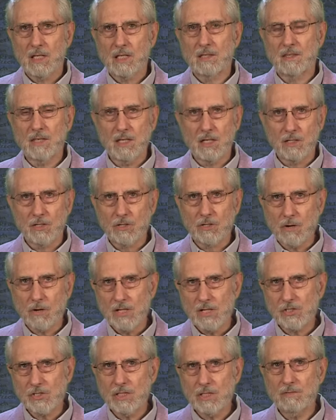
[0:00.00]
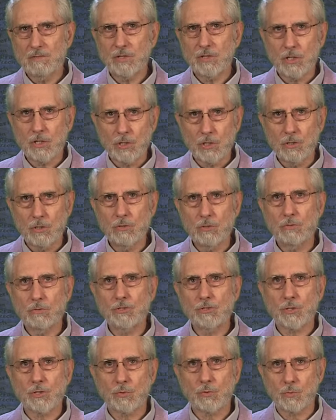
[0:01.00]
the aggressive,
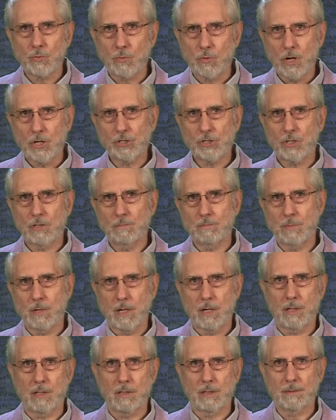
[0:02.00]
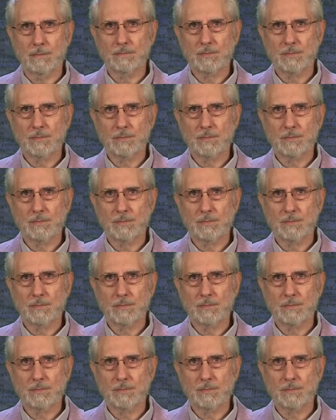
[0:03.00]
huge Russian bear